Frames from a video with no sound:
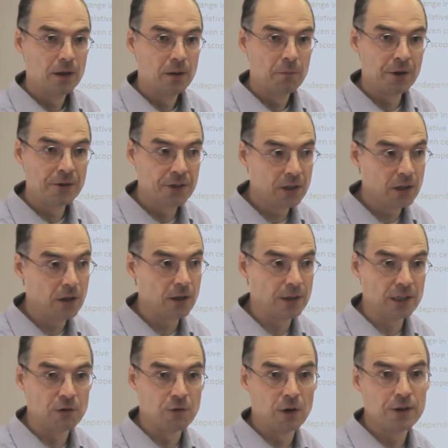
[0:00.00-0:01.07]
particularly
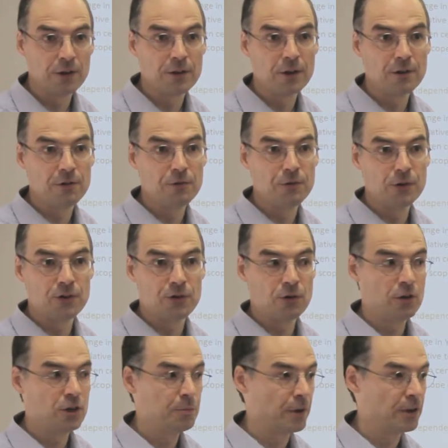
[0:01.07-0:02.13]
in quantitative
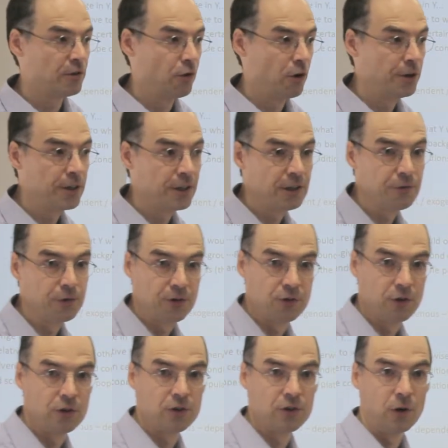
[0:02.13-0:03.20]
research, but qualitative
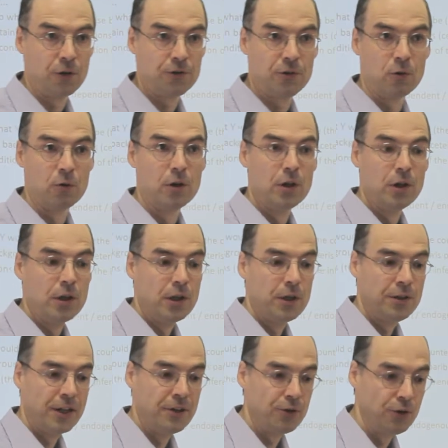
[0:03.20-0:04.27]
researchers also
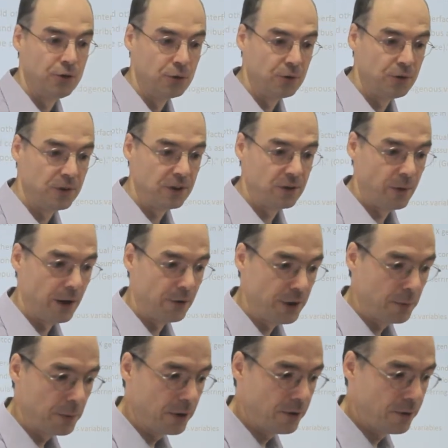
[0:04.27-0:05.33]
tend to use these
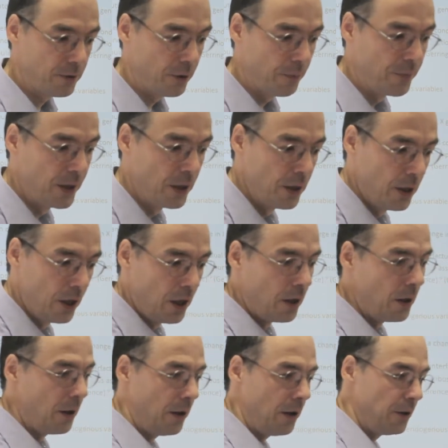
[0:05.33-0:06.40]
variables.
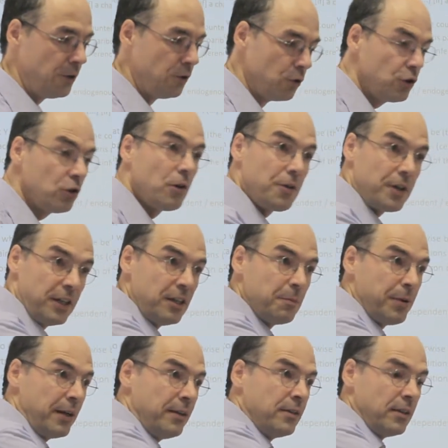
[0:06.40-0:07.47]
Usually the
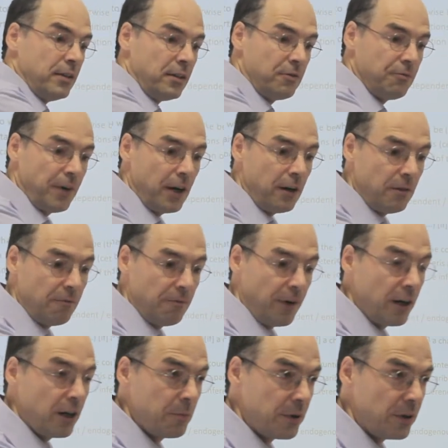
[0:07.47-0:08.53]
independent
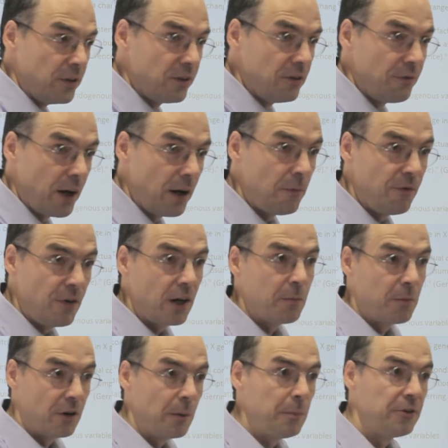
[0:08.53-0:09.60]
variable is the variable
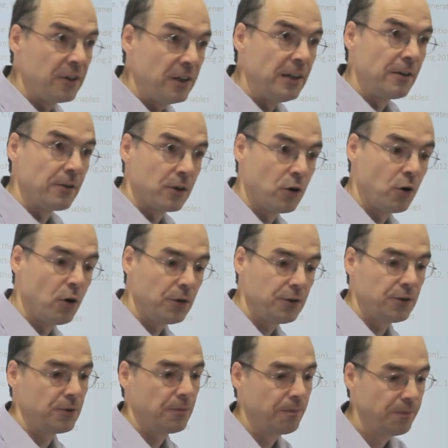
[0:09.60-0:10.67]
representing the
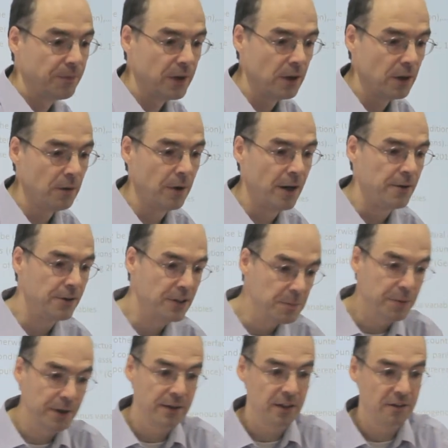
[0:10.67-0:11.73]
cause, and the
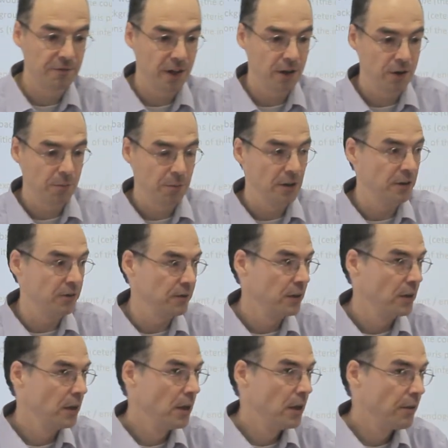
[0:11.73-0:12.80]
dependent variable is
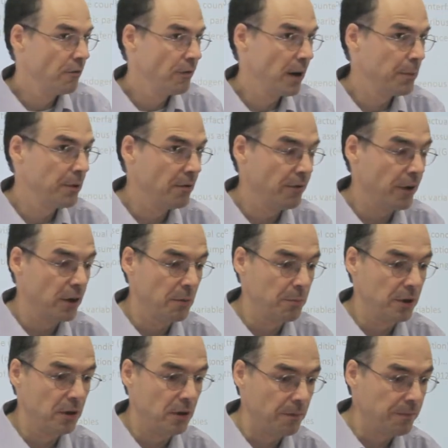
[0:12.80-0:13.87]
the
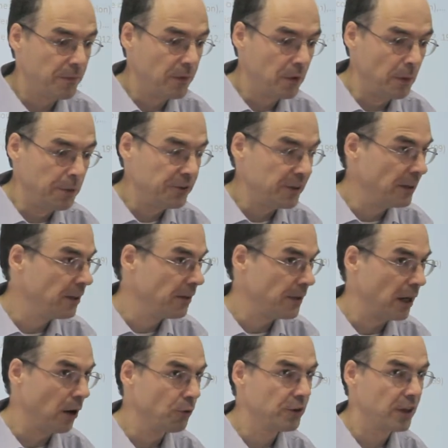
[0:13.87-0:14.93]
variable representing the
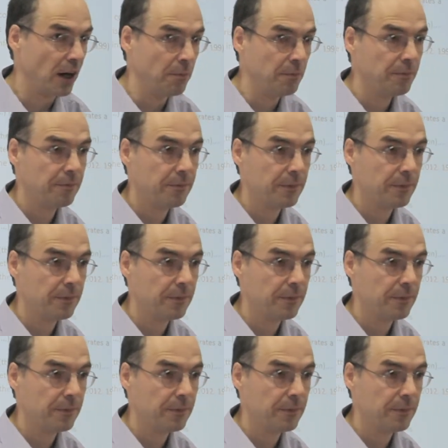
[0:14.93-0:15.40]
outcome.